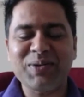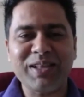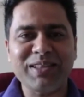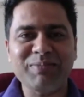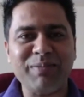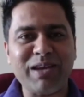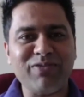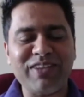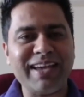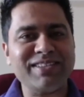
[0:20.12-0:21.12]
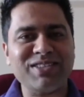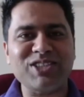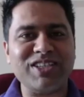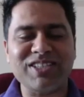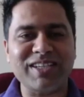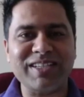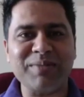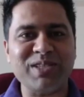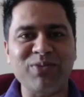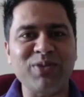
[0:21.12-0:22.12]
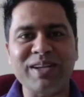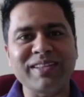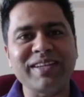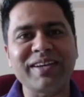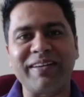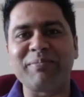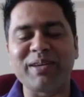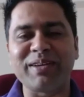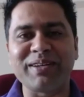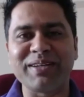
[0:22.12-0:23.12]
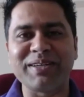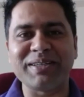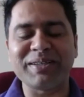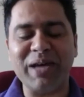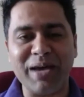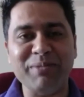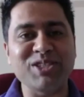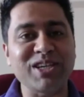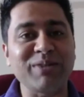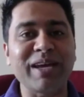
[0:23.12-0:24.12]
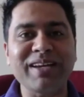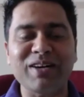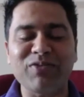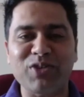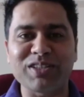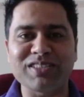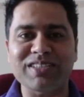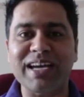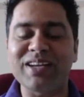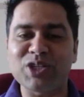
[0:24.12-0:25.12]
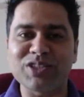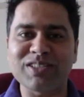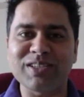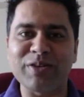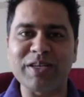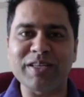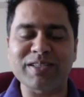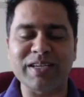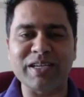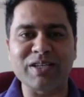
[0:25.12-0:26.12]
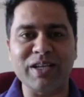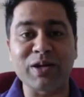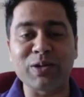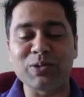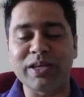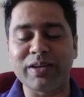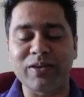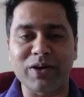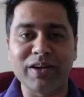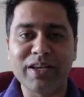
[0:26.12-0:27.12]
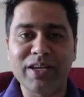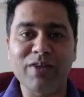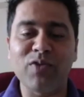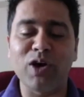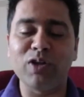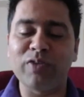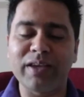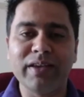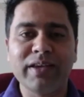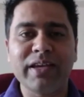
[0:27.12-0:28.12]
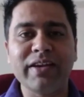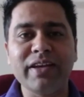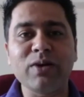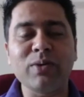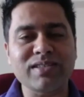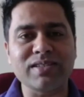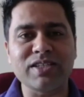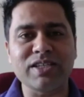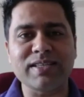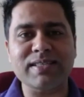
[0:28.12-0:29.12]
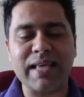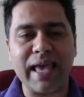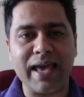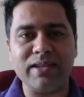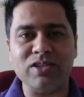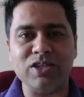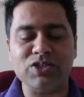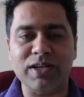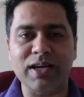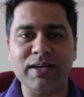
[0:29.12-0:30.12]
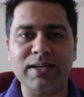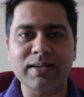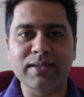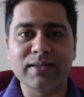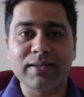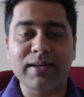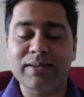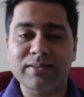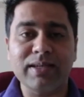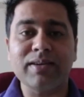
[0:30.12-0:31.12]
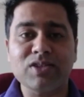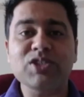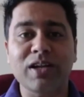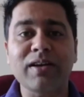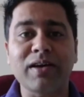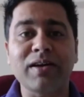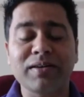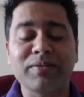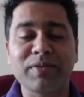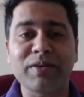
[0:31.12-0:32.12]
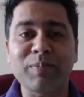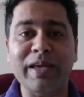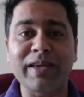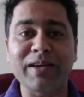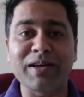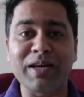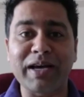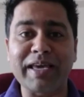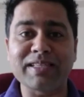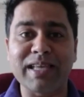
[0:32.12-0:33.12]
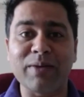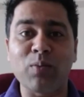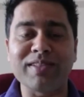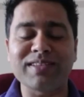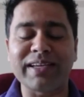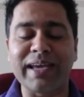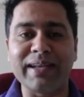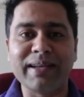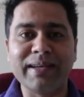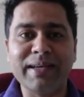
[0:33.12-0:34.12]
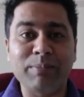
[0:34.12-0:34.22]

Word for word: Well, my, my flag suggests that I'm somewhere in the Caribbean. Uh, I'm in Jamaica for the Tri-Nation series, uh, in, including or involving India, West Indies and uh, Sri Lanka. And yeah, Sri Lanka. We are playing uh, against them once again.